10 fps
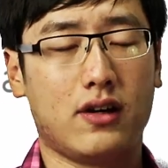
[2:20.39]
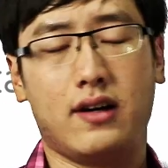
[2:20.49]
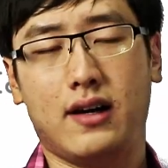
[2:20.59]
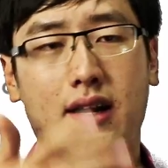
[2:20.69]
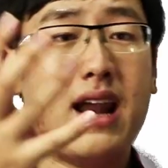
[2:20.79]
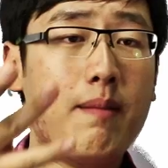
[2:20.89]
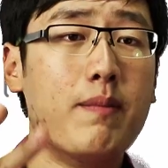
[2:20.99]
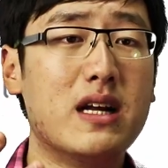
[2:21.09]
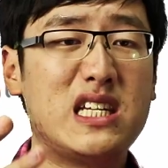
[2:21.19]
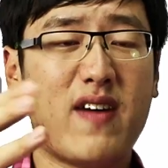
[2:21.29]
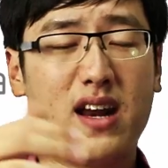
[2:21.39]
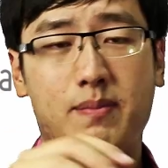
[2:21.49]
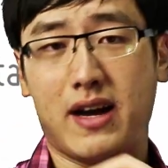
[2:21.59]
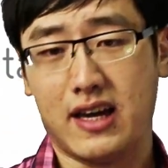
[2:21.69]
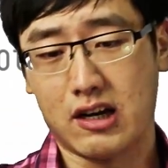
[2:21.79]
a number
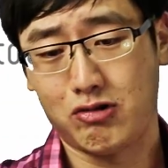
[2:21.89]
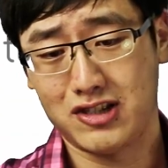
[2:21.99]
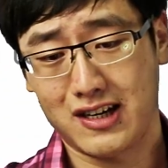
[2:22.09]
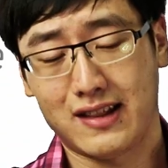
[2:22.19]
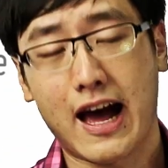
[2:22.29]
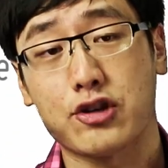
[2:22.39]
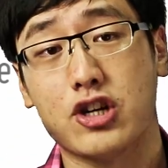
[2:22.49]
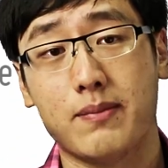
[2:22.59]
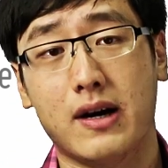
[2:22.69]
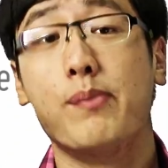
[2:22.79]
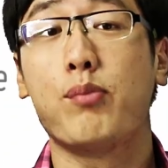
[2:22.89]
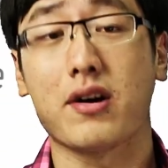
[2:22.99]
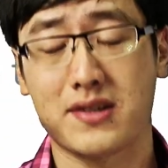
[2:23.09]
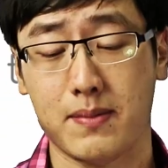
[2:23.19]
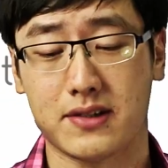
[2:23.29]
divided by increasingly large number
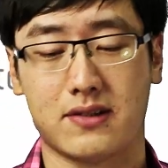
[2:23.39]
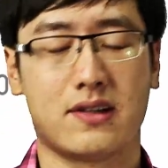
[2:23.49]
approximates